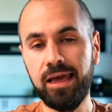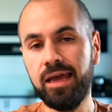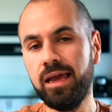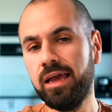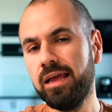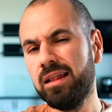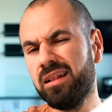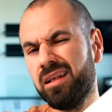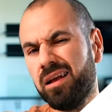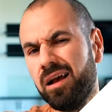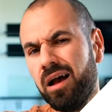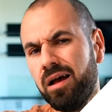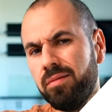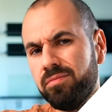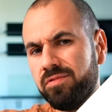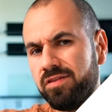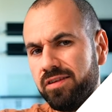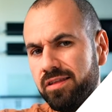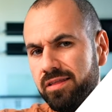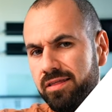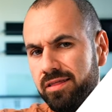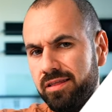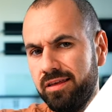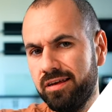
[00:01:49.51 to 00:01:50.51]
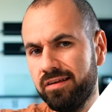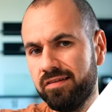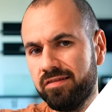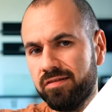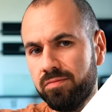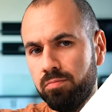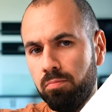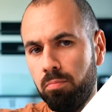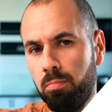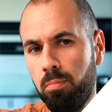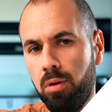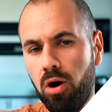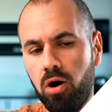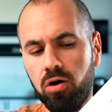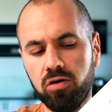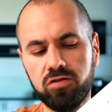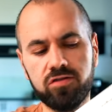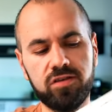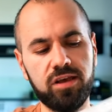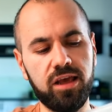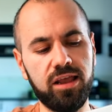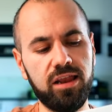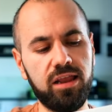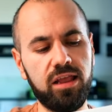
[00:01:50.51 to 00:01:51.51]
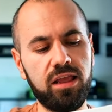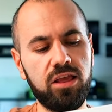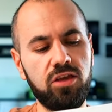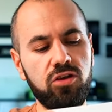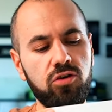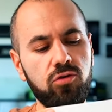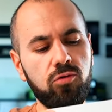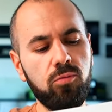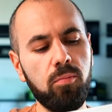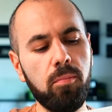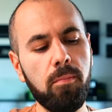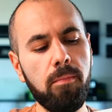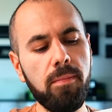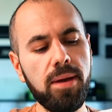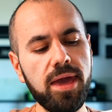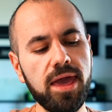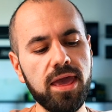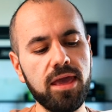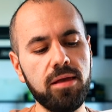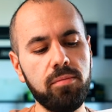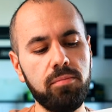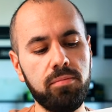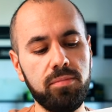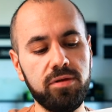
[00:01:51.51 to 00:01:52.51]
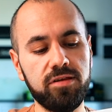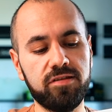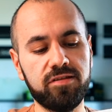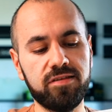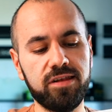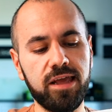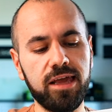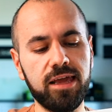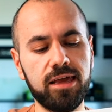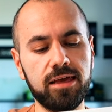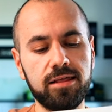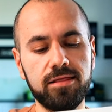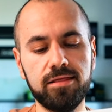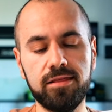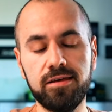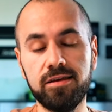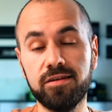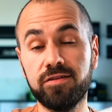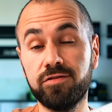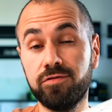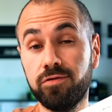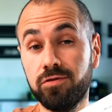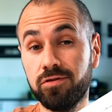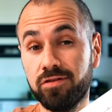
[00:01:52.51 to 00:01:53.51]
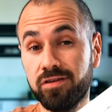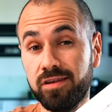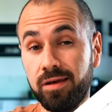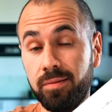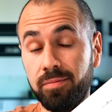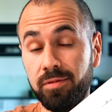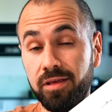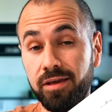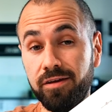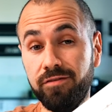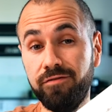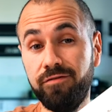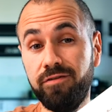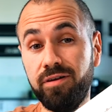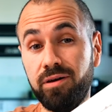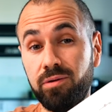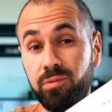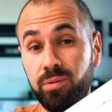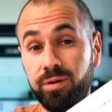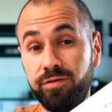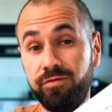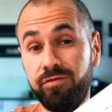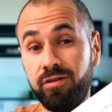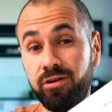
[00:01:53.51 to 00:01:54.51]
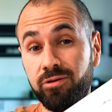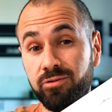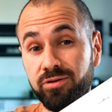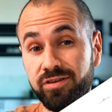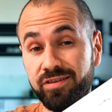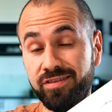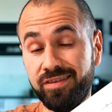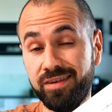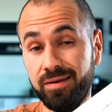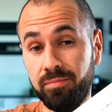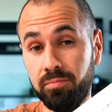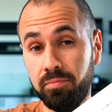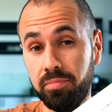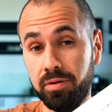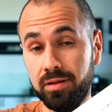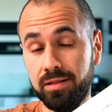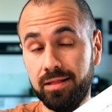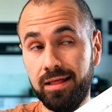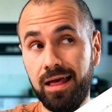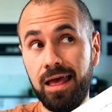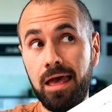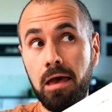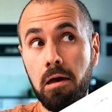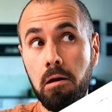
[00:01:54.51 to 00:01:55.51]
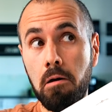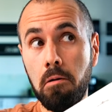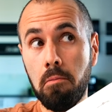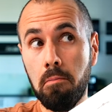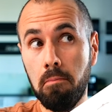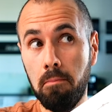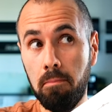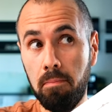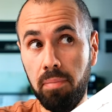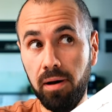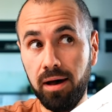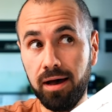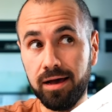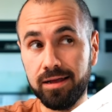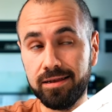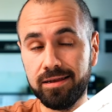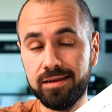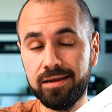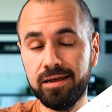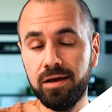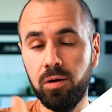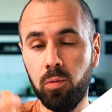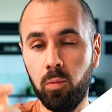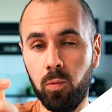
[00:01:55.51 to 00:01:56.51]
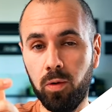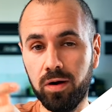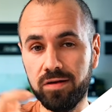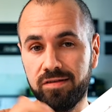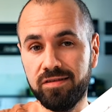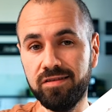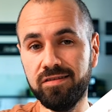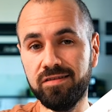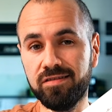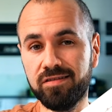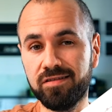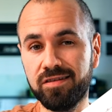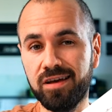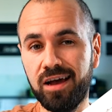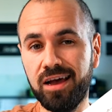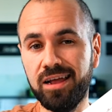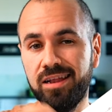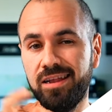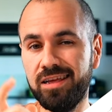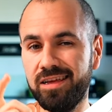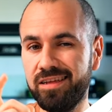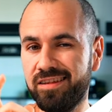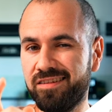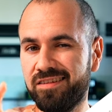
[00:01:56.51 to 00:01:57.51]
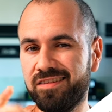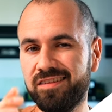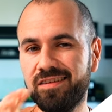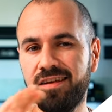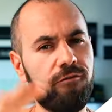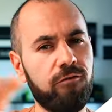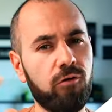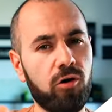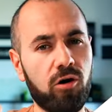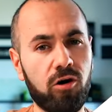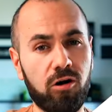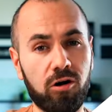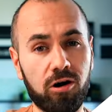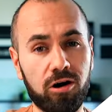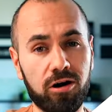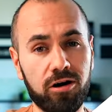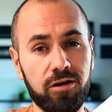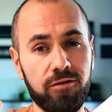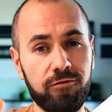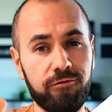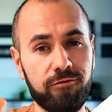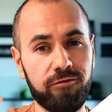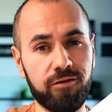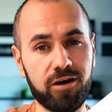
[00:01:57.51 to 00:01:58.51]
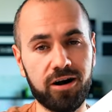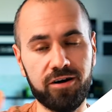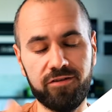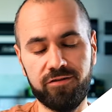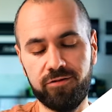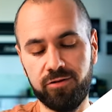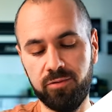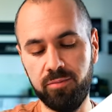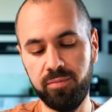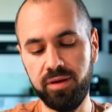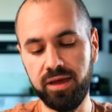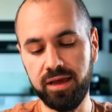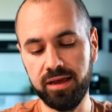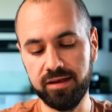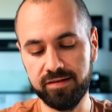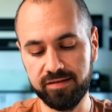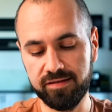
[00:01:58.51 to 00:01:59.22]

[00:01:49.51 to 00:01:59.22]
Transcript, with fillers: It comes in this box and you may mistaken this for something very very simple but what's inside it's far far from being